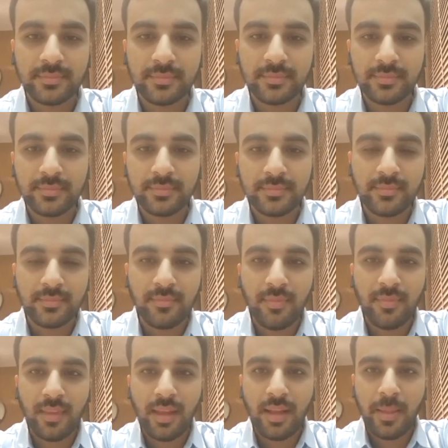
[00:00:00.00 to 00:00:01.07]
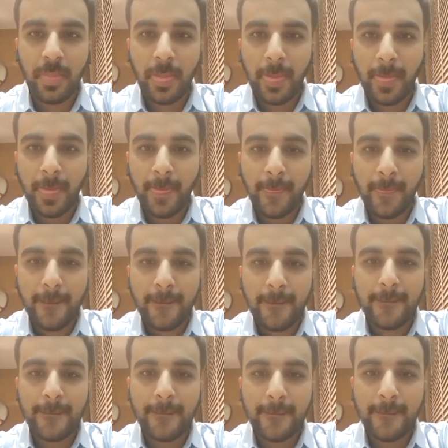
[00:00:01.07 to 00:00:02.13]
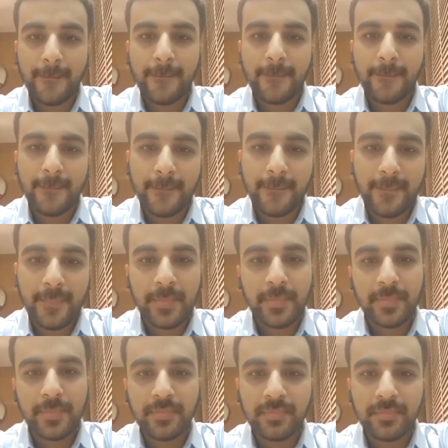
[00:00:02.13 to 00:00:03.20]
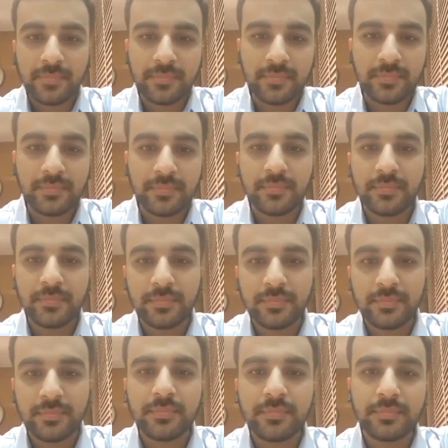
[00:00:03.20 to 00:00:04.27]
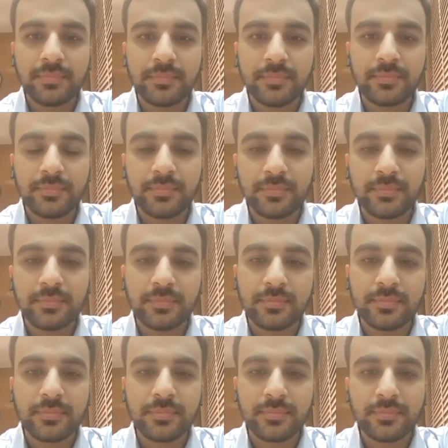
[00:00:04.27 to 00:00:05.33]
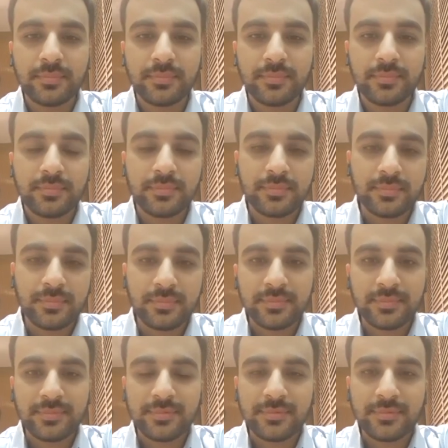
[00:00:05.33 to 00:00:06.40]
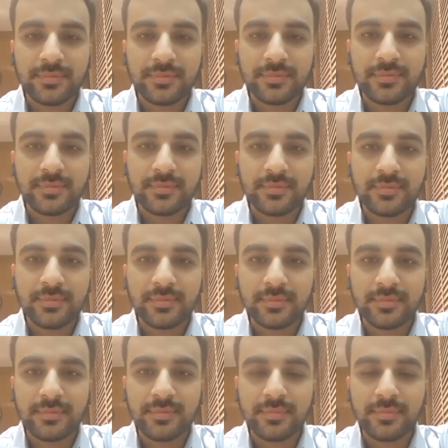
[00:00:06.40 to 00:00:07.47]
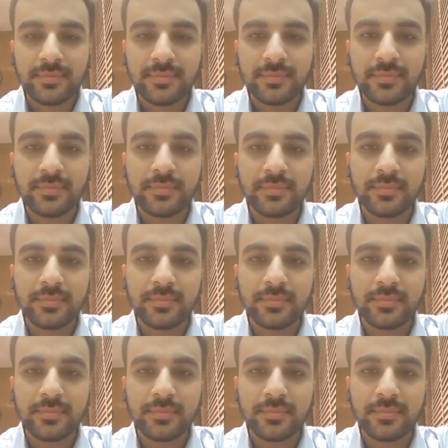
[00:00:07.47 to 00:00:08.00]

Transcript: (silent)